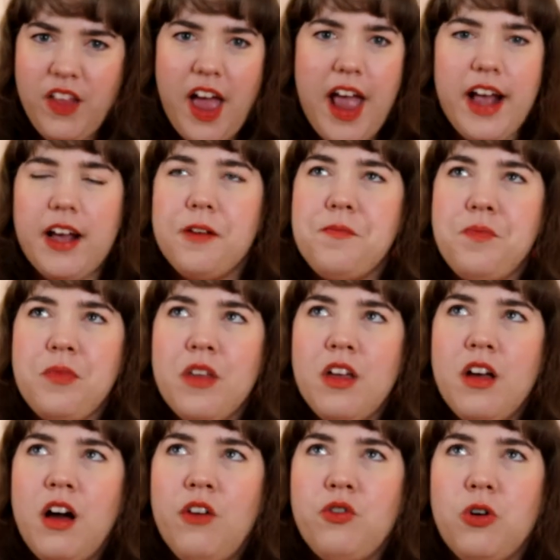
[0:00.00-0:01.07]
Like,
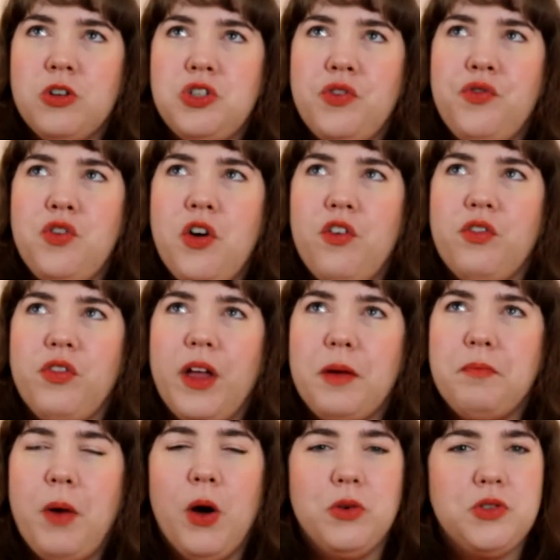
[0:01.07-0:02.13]
of course, if you have like
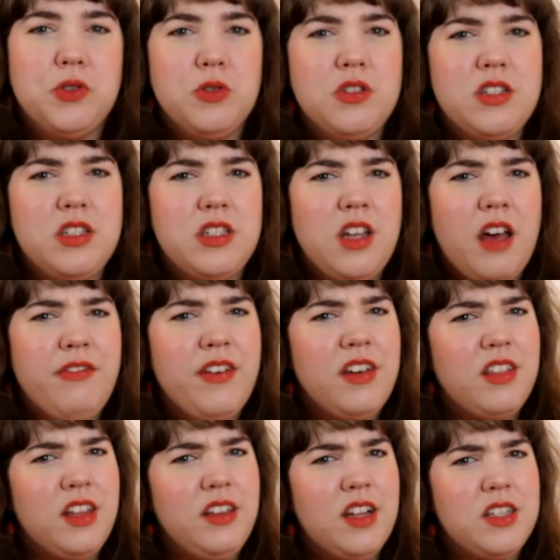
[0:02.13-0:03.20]
posters and stuff,
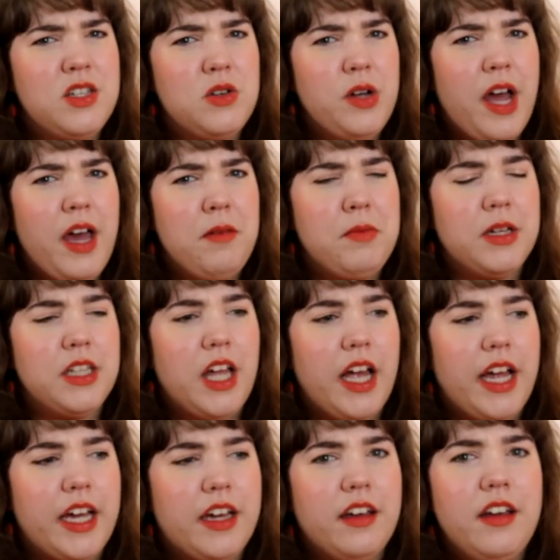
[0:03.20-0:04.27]
I think that's okay, but
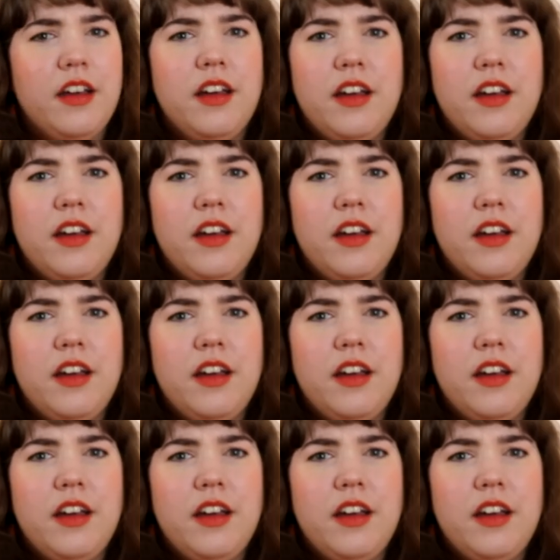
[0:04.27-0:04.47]
like,